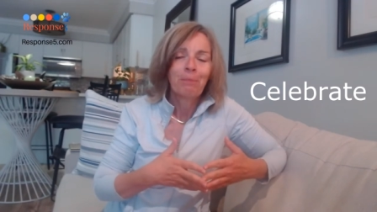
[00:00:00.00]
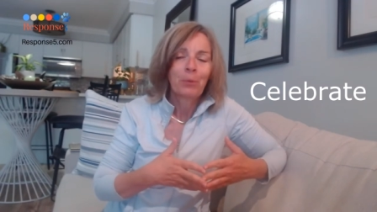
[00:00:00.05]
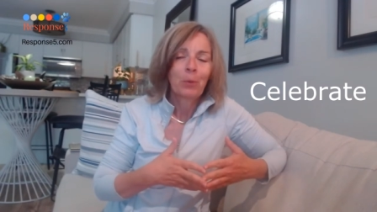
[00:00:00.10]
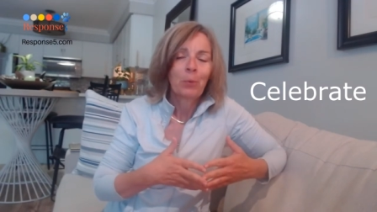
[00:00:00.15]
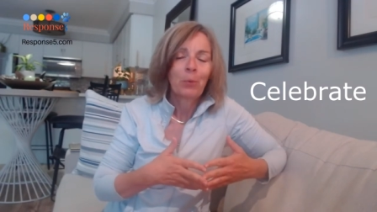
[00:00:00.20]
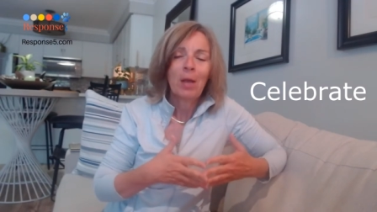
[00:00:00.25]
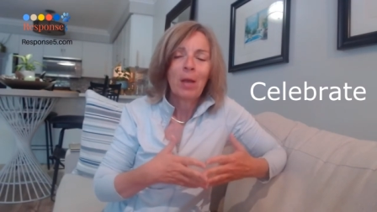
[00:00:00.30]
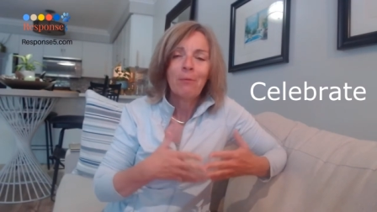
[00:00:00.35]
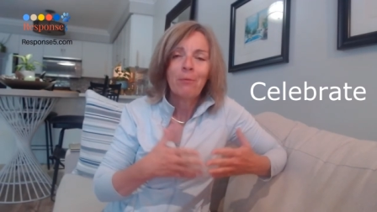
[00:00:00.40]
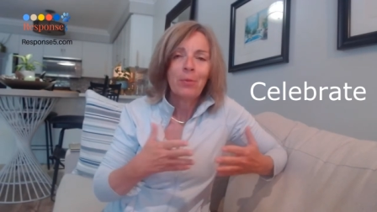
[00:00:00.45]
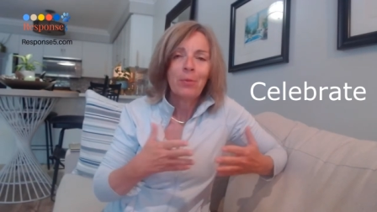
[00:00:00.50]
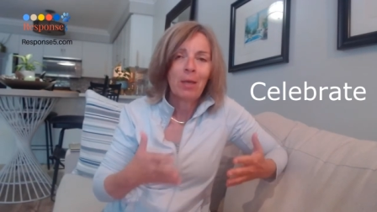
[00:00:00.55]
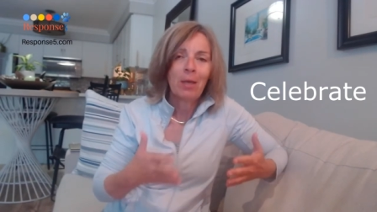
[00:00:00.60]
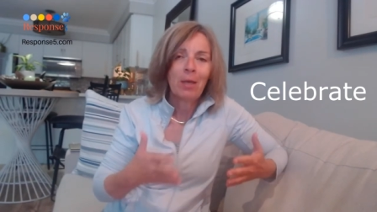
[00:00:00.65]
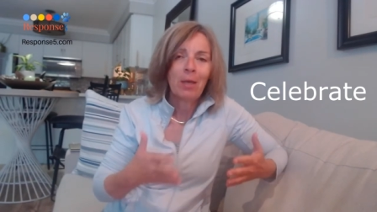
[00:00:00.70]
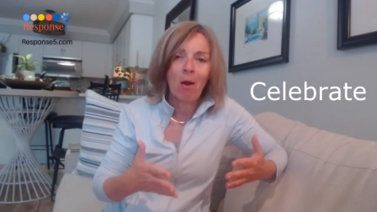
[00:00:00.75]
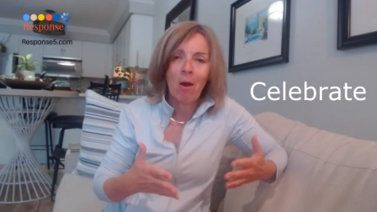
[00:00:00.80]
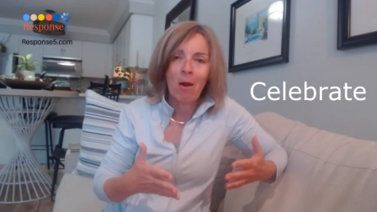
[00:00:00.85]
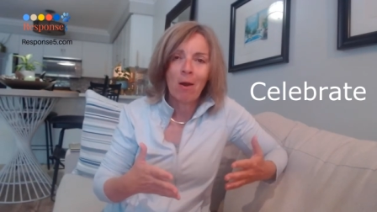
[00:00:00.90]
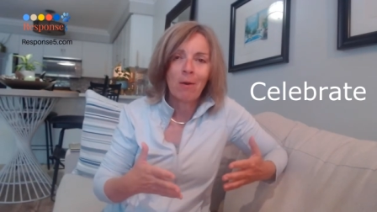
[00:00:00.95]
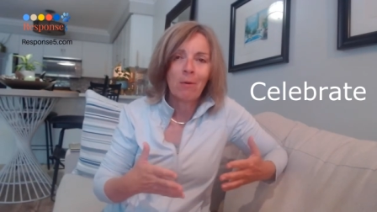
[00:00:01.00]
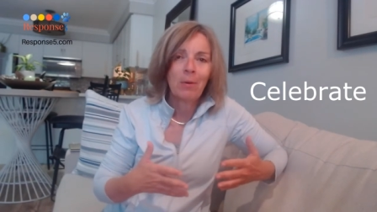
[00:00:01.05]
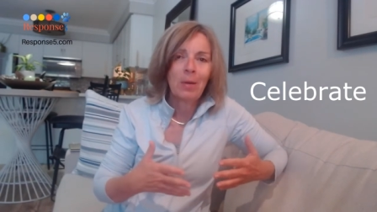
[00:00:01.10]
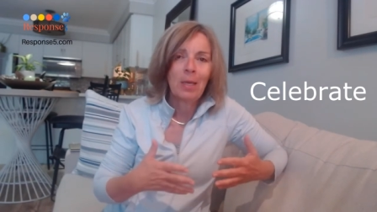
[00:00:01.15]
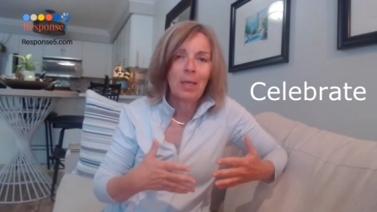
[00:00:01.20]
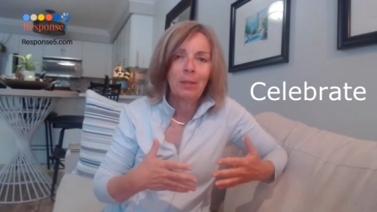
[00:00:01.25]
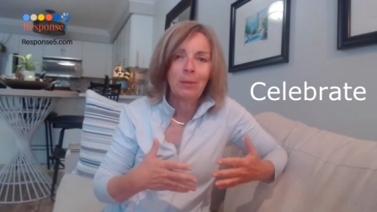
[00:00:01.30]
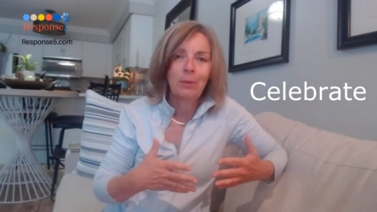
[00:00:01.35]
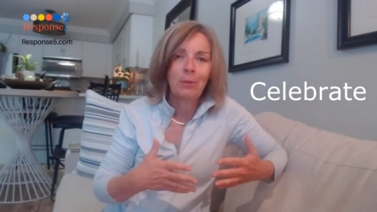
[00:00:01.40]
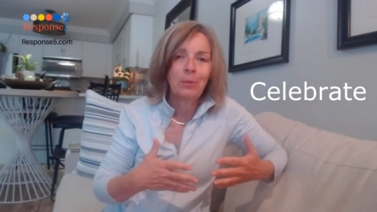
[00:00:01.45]
wherever they are
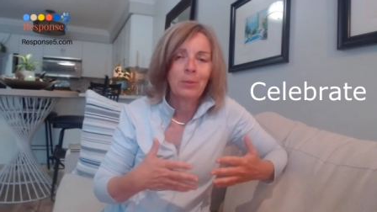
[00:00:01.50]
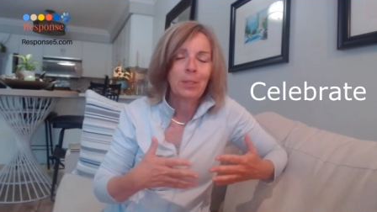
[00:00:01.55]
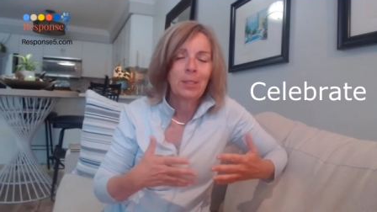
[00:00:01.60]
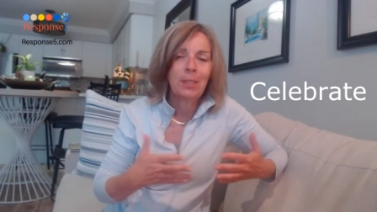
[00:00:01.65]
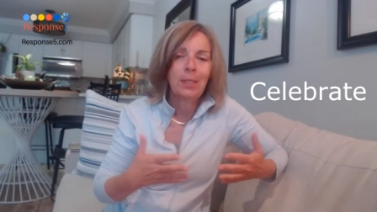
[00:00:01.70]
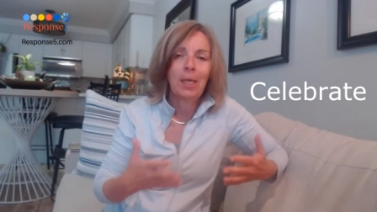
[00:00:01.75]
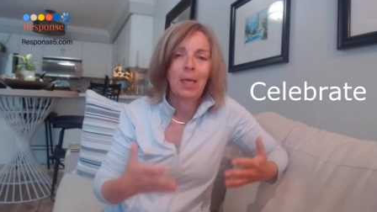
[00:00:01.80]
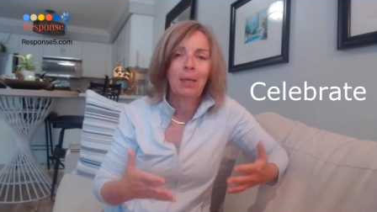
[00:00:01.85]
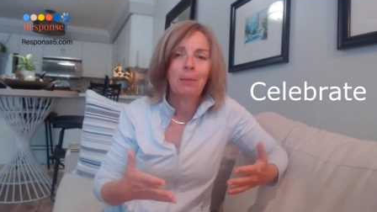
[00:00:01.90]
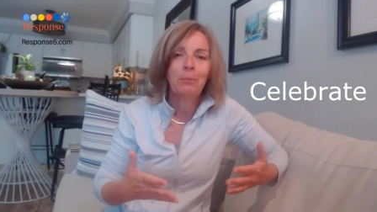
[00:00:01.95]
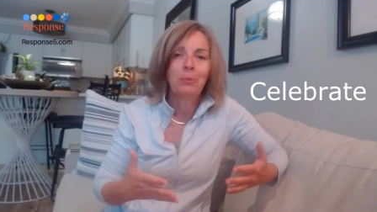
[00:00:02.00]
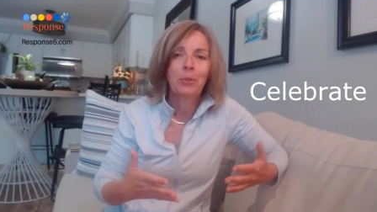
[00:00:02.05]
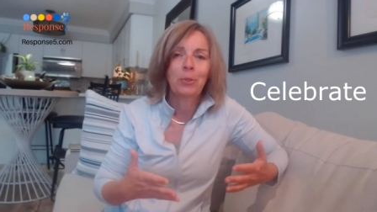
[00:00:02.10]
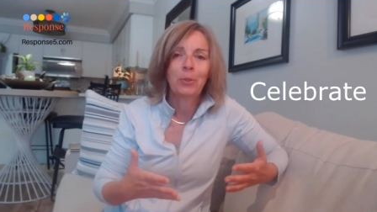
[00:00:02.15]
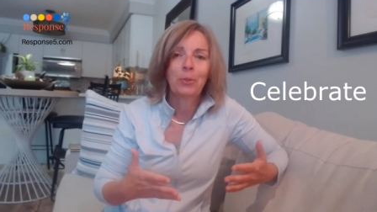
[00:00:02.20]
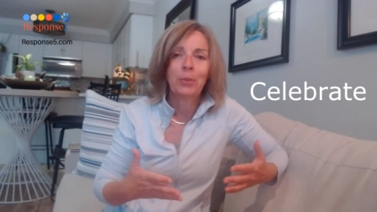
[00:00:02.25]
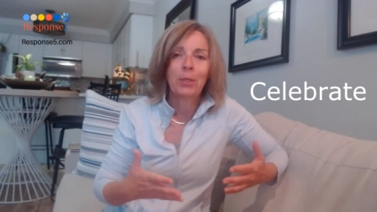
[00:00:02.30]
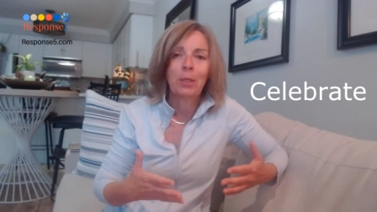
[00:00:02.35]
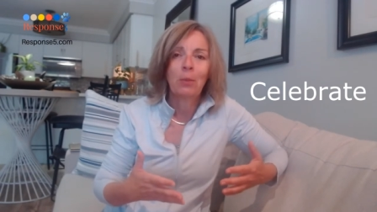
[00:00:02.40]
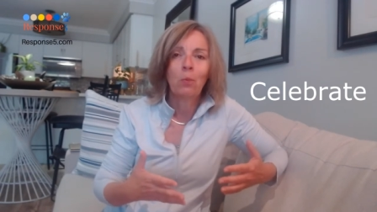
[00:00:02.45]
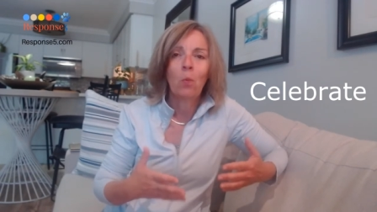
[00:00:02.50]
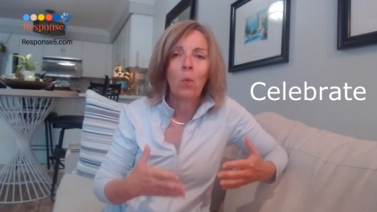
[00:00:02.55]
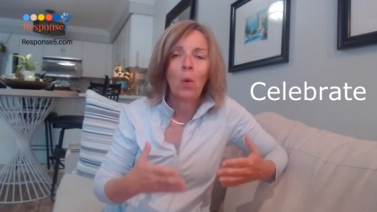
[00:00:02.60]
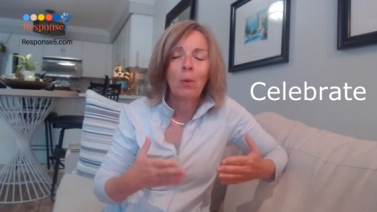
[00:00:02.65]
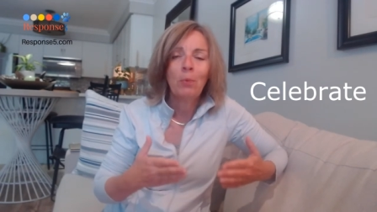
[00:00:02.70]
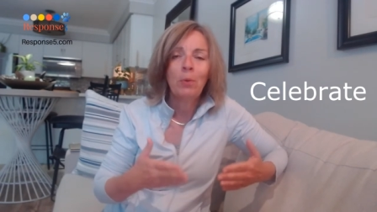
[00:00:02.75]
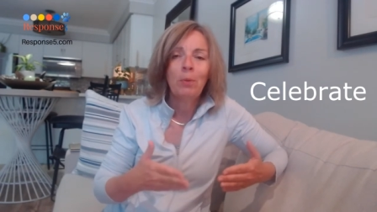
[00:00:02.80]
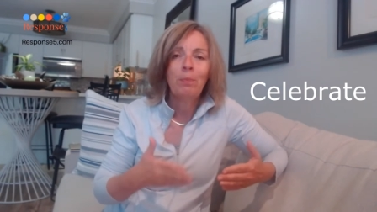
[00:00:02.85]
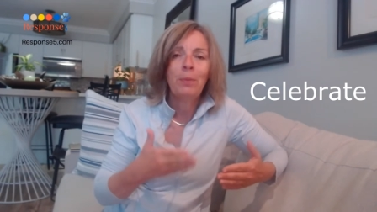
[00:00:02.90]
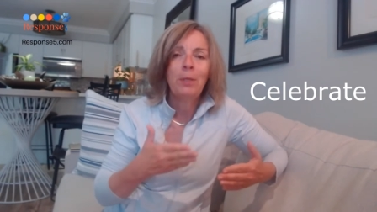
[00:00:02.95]
in their D M journey,
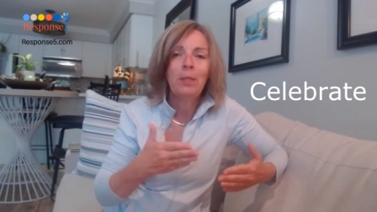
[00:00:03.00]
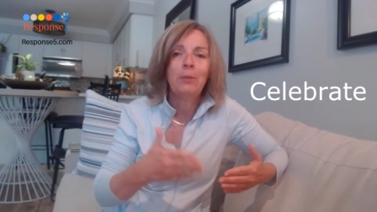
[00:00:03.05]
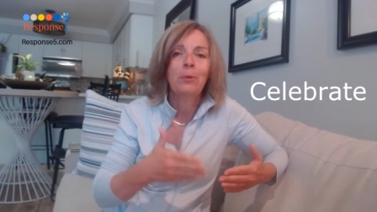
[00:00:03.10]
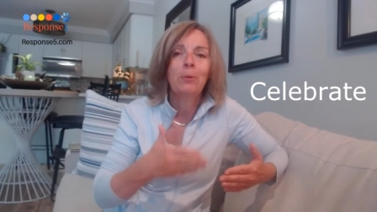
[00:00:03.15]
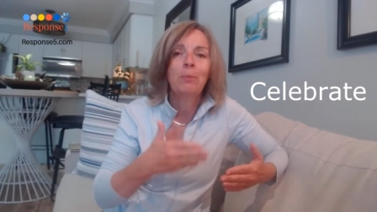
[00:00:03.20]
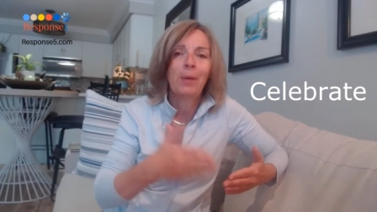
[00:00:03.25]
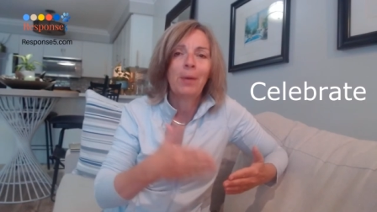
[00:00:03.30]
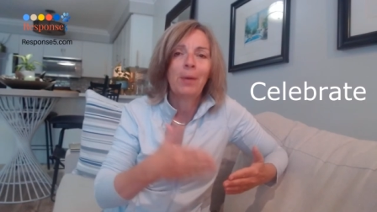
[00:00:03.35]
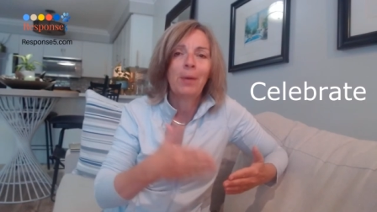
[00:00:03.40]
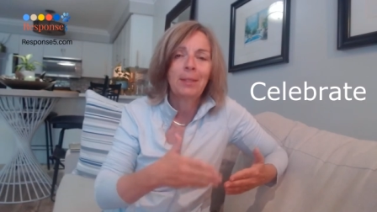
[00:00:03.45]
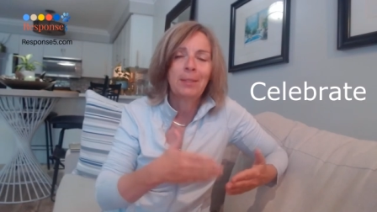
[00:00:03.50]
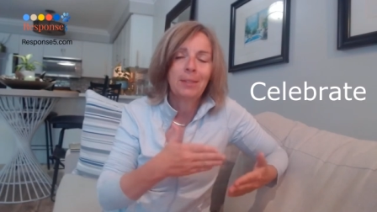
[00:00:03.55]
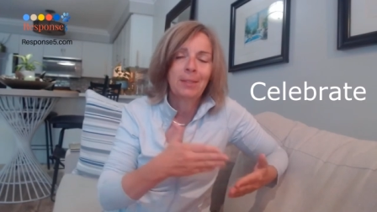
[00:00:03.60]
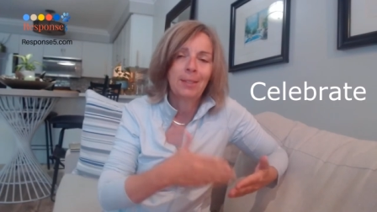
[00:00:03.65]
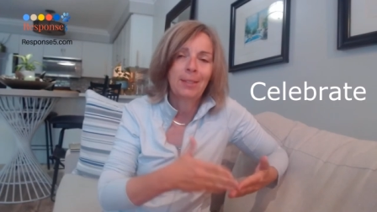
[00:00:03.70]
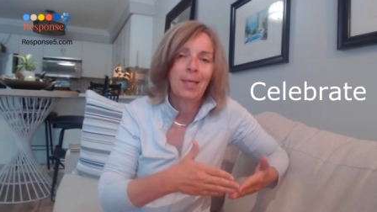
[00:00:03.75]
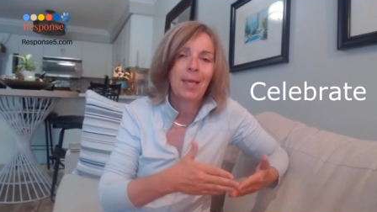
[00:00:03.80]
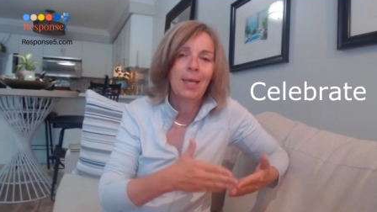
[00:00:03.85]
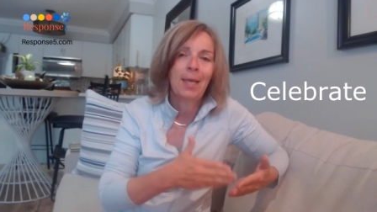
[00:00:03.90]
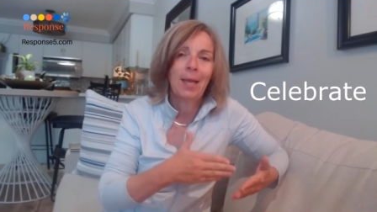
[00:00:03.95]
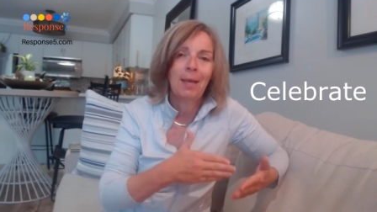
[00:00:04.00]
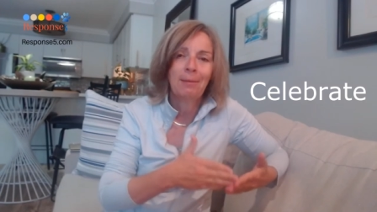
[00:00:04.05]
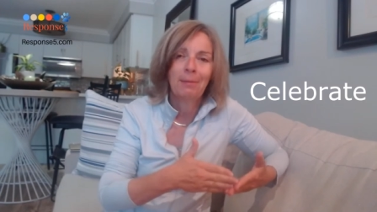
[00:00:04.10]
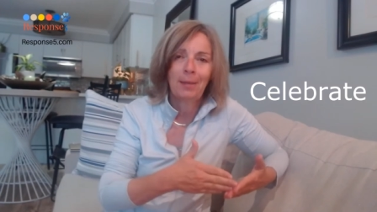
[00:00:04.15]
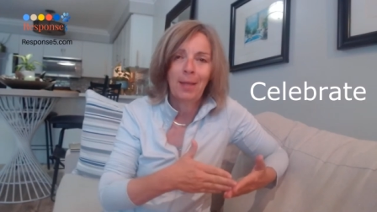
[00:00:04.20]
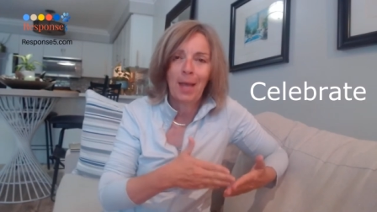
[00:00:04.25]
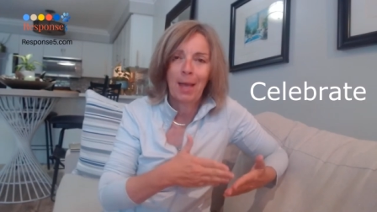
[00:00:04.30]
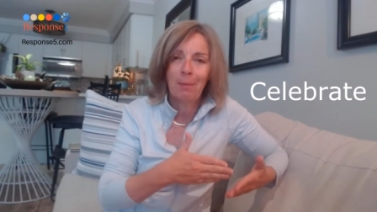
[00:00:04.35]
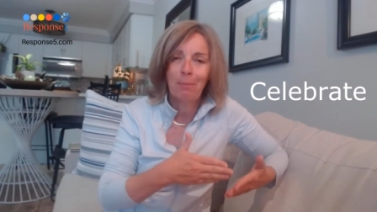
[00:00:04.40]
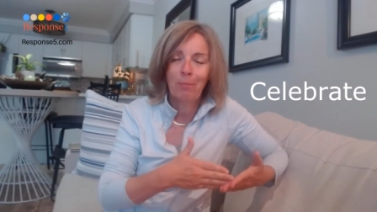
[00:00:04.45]
what would be their best day
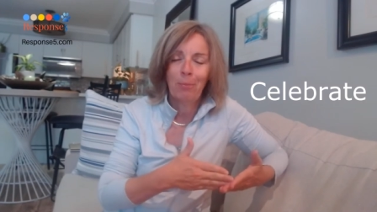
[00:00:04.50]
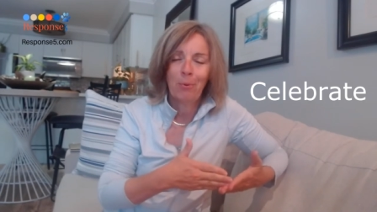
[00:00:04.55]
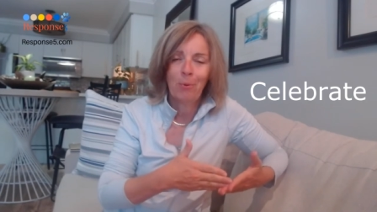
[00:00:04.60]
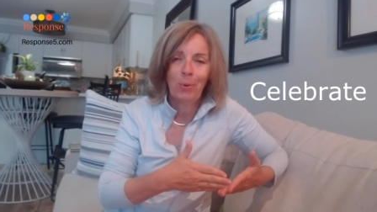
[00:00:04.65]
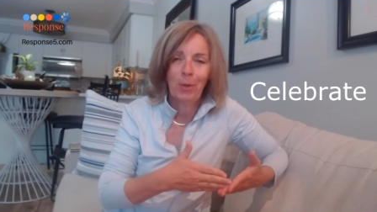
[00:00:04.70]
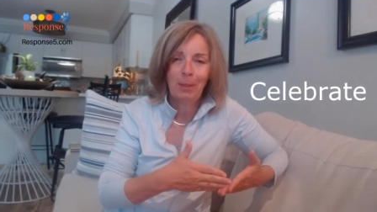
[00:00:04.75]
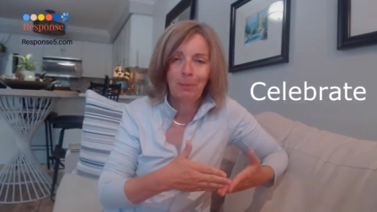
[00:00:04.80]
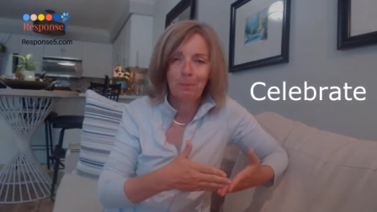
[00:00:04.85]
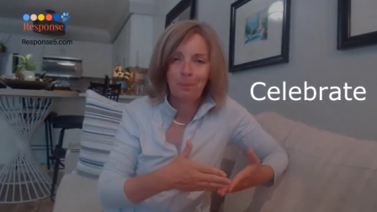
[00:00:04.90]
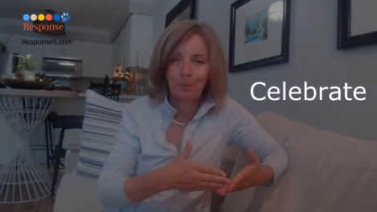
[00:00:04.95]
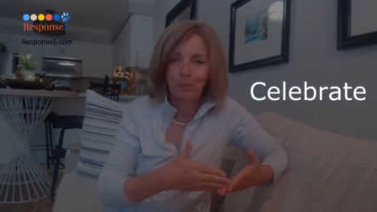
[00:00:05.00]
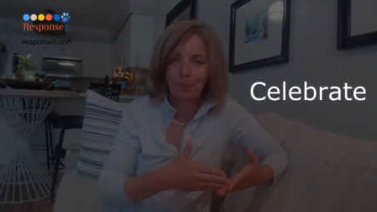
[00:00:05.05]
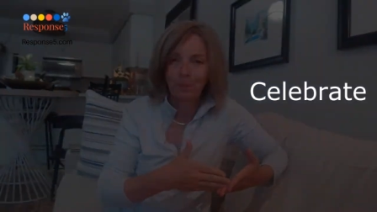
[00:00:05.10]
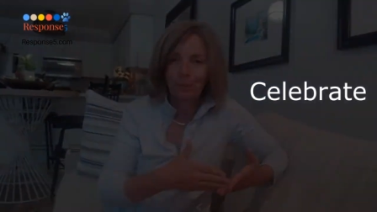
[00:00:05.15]
at that point?